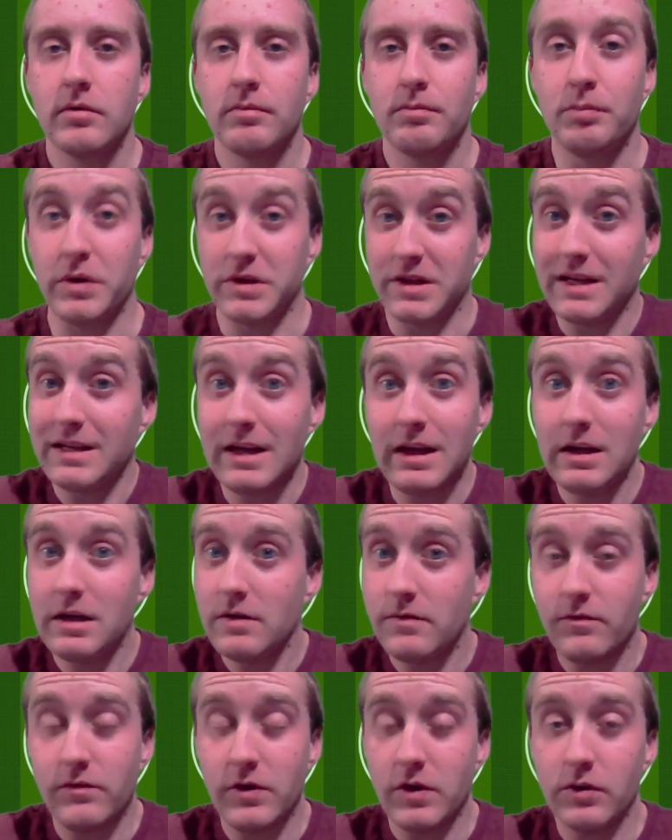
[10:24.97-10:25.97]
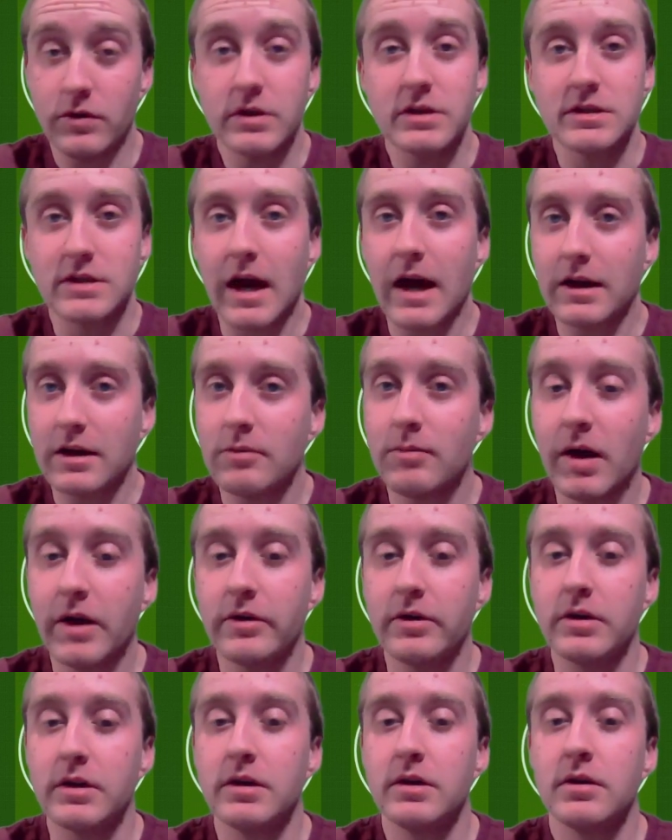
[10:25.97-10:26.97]
But they need to fill this
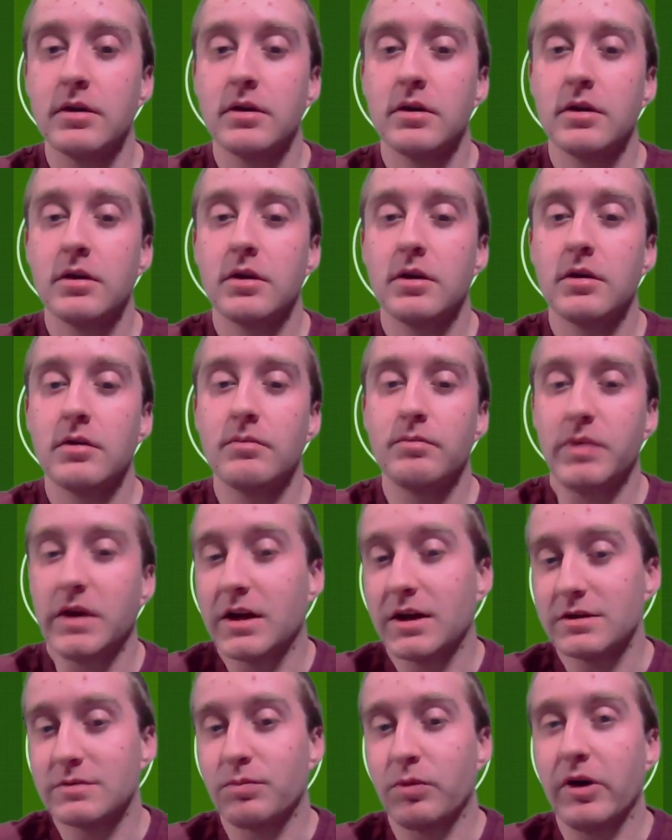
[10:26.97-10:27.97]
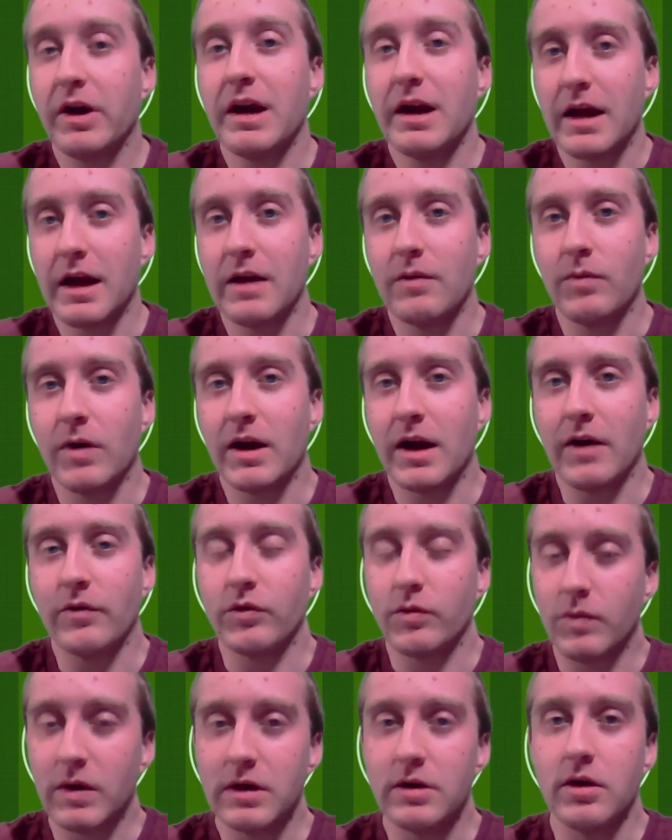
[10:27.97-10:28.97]
documentary because Plan A went out
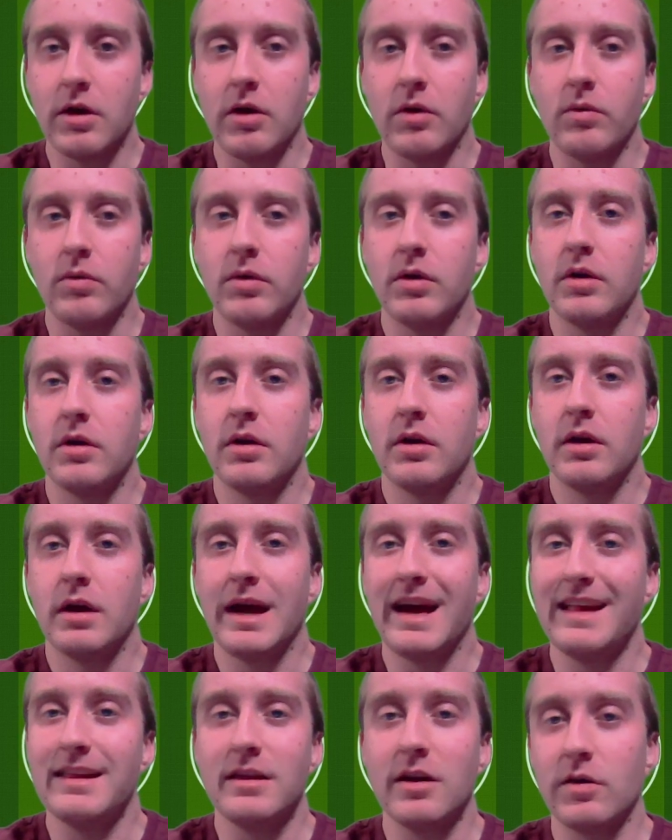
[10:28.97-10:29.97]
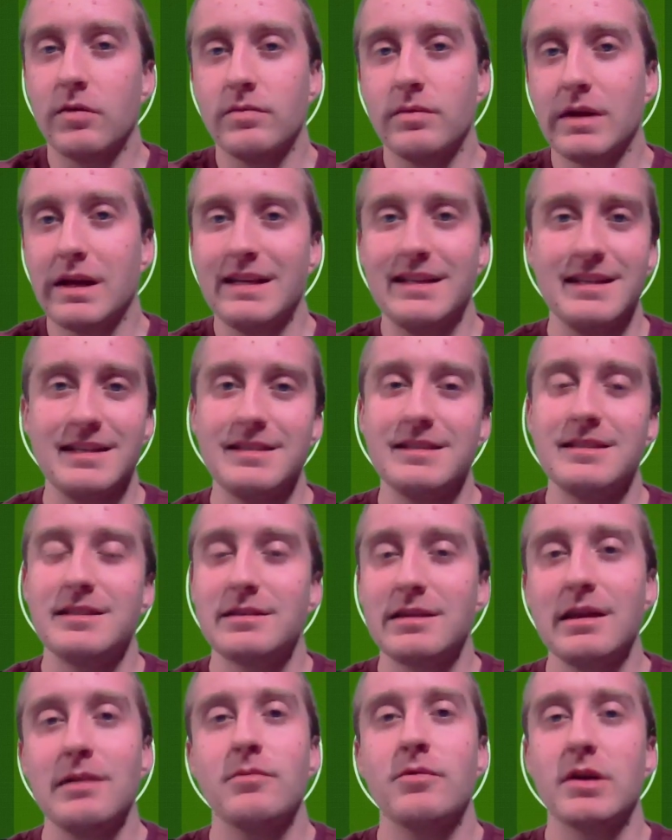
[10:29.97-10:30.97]
the window and there it didn't
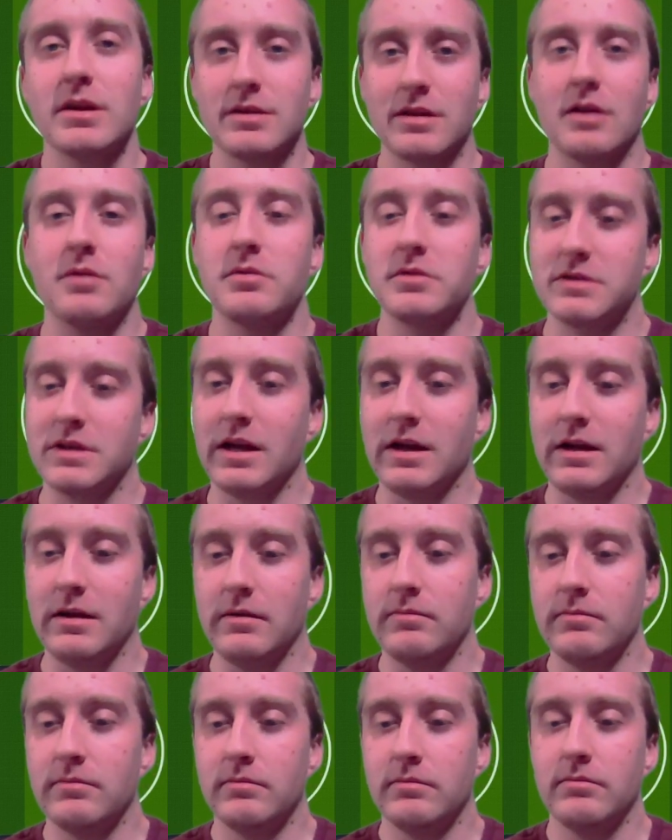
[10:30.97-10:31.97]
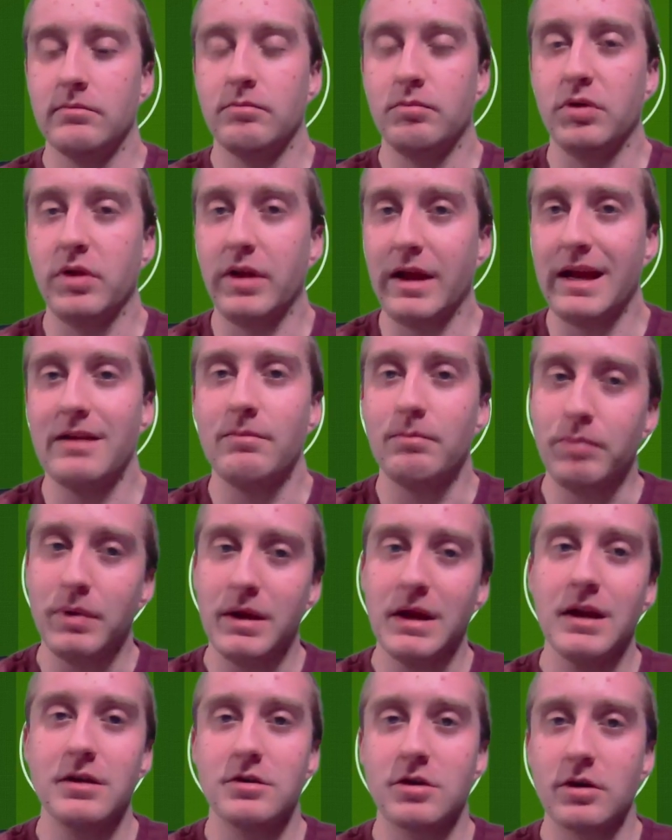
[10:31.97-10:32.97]
seem like there was a plan
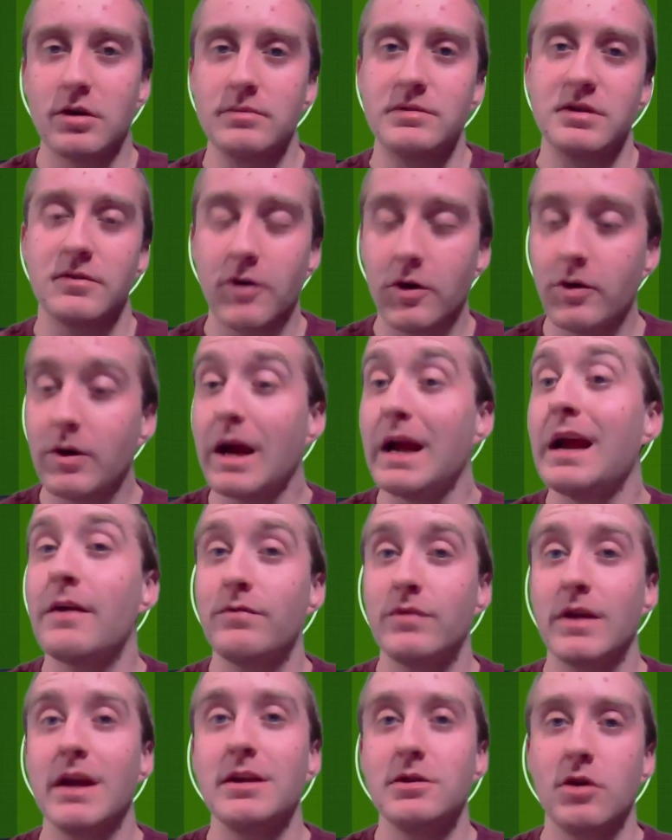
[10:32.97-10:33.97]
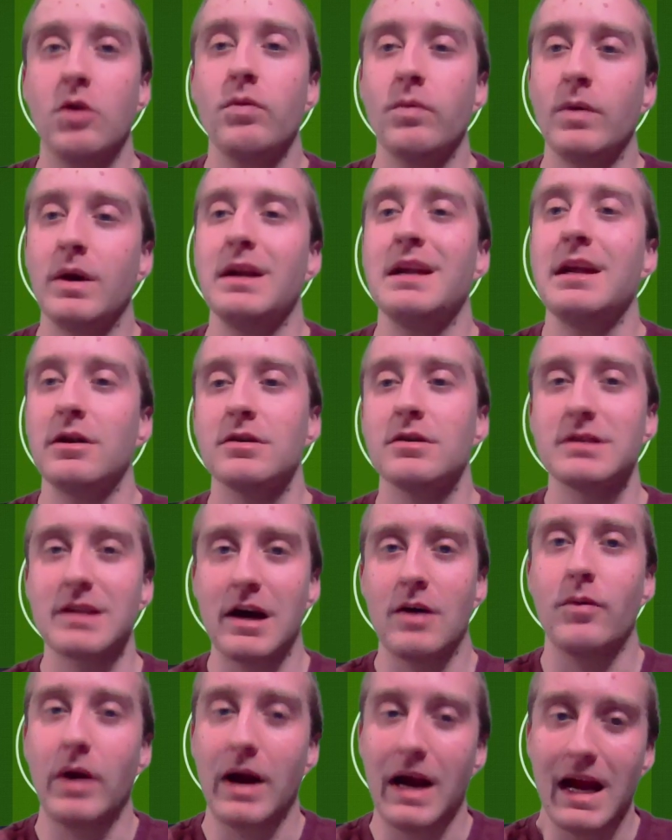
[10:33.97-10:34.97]
B in terms of okay, if they don't win, here's
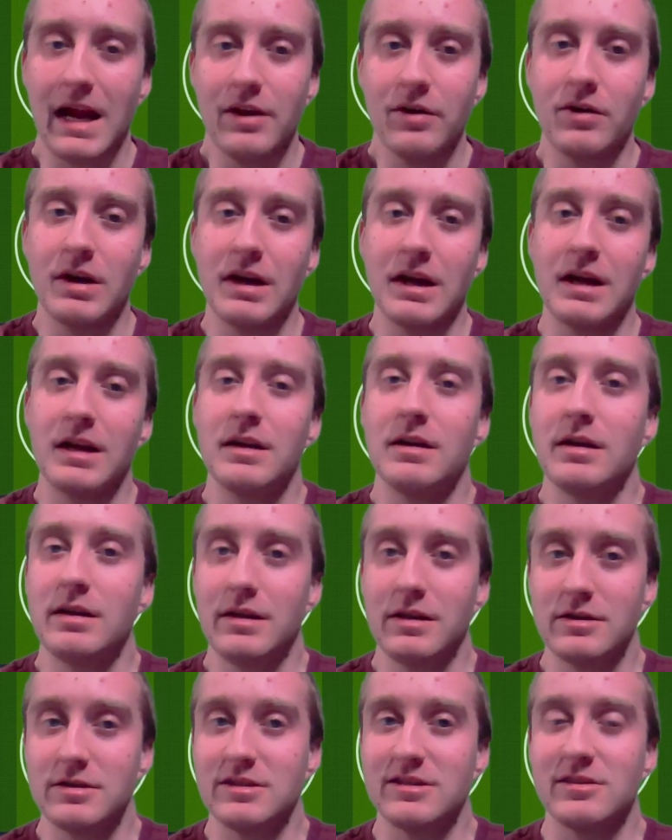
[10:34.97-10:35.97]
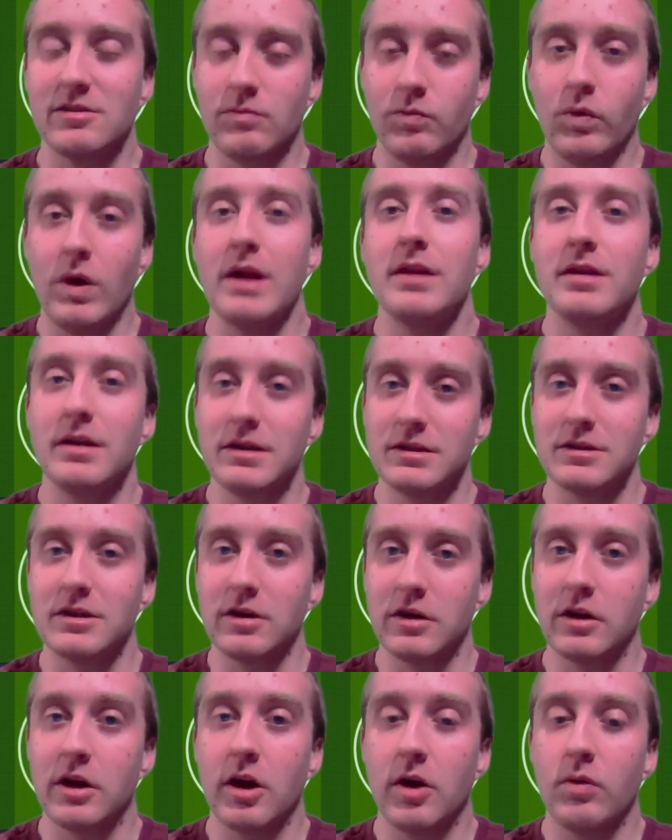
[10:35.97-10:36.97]
how we're handling it, and this is the way that it's
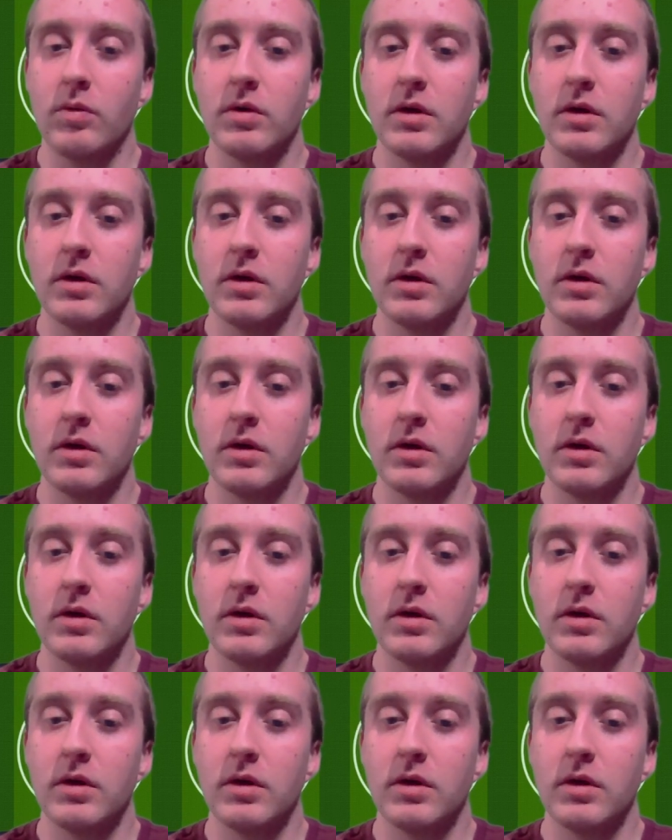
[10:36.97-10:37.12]
going to go.